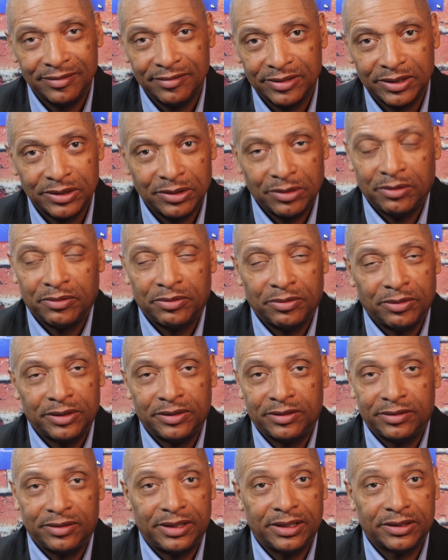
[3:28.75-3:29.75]
sort of
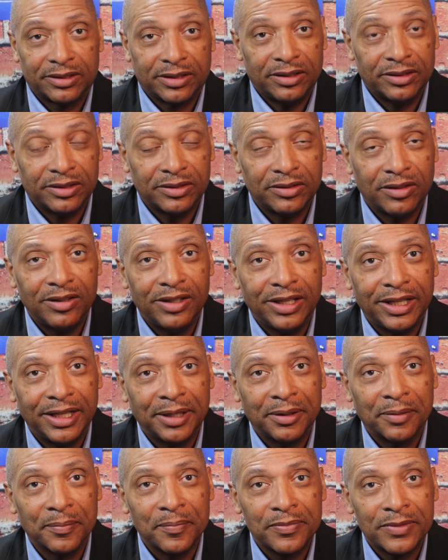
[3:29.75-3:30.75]
was
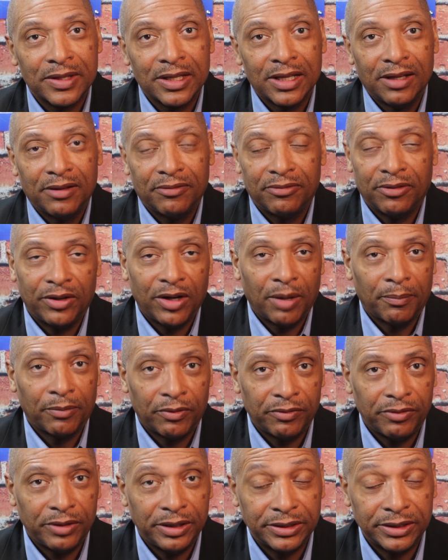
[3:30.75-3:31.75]
disconcerting for a
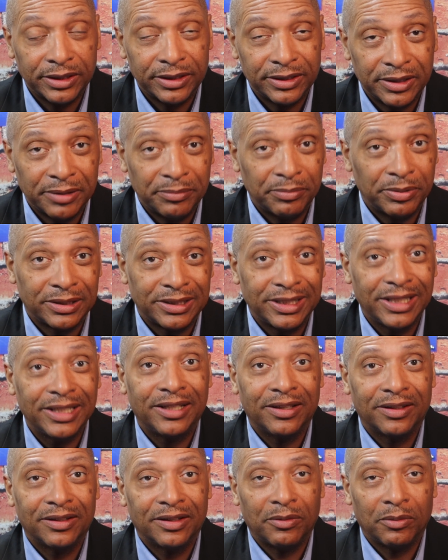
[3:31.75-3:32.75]
number of reasons. In
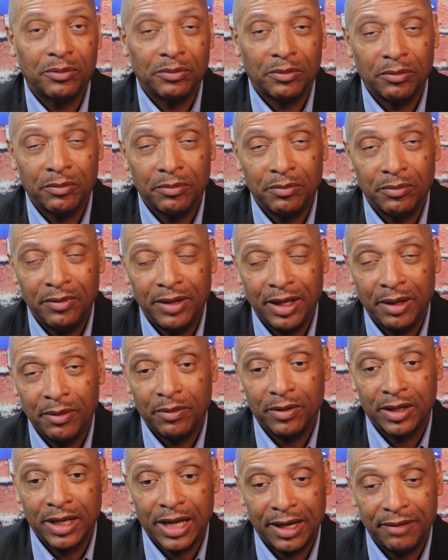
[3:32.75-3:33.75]
particular, they
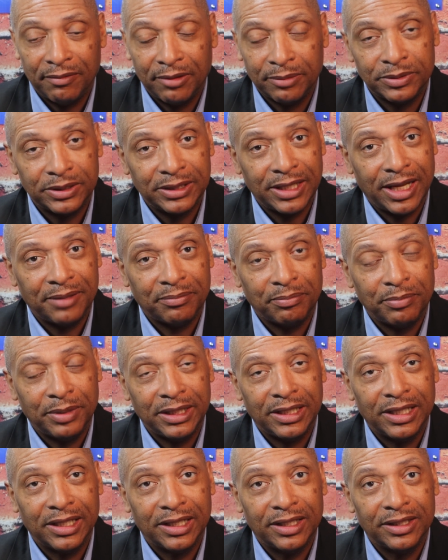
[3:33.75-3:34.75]
were kind of upset
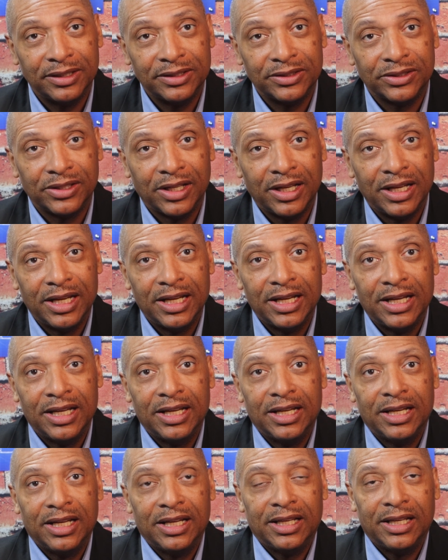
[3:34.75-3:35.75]
because
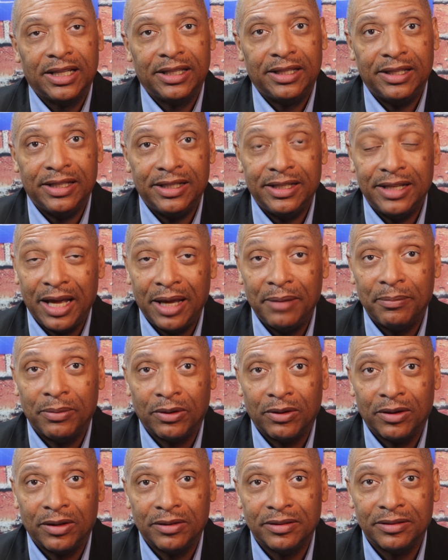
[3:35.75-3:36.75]
the
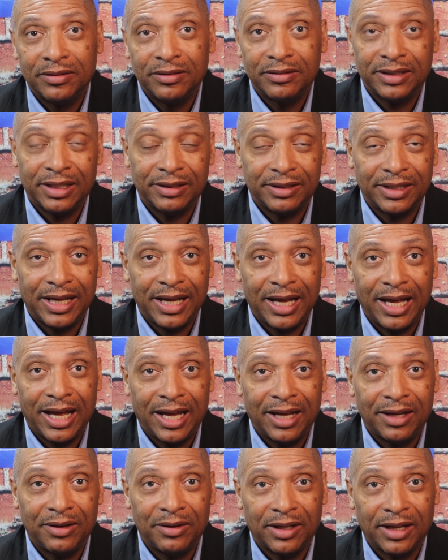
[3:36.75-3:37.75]
neighbor that they
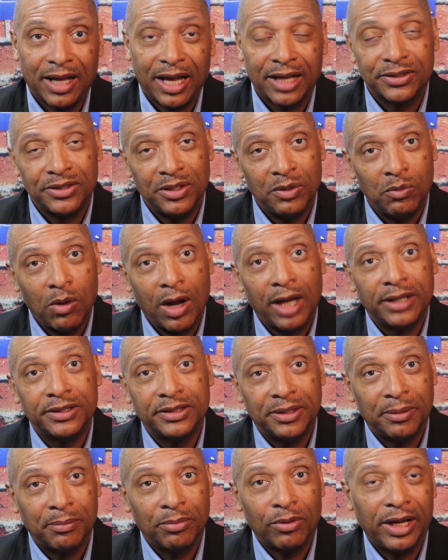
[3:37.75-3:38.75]
had actually
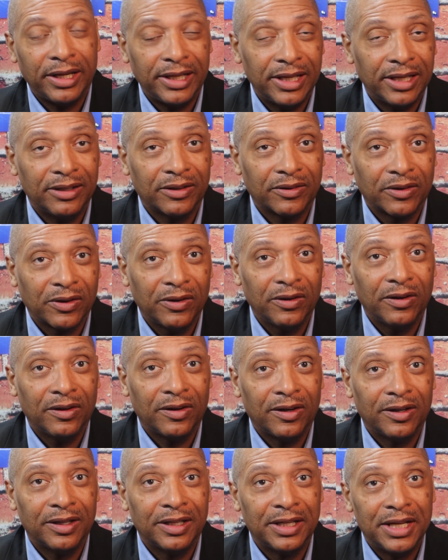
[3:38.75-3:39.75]
watched the break-in
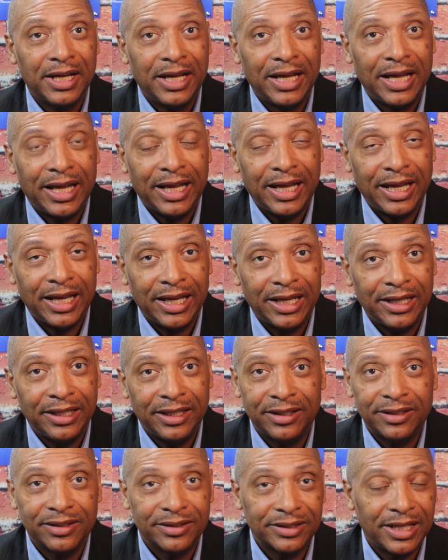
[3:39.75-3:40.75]
occur and
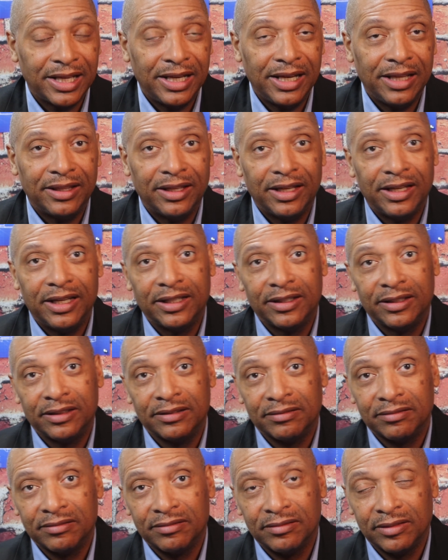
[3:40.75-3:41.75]
didn't say
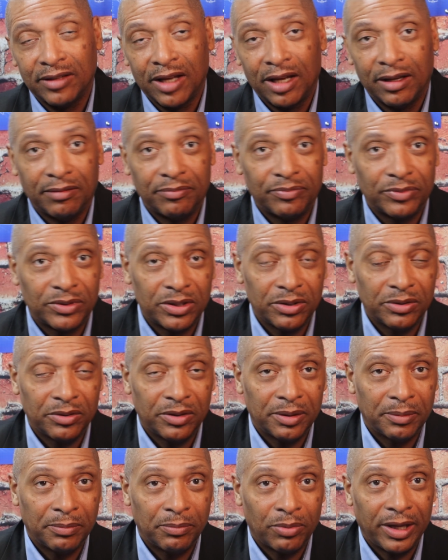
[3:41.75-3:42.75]
anything to
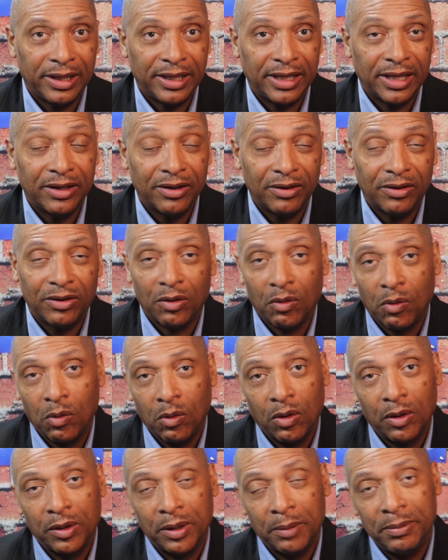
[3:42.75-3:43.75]
the break-inner
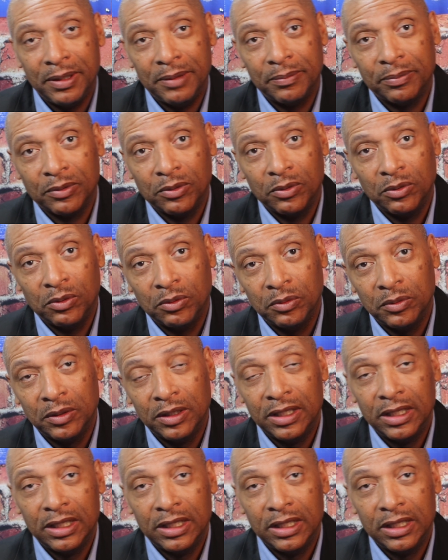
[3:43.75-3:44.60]
or the people who,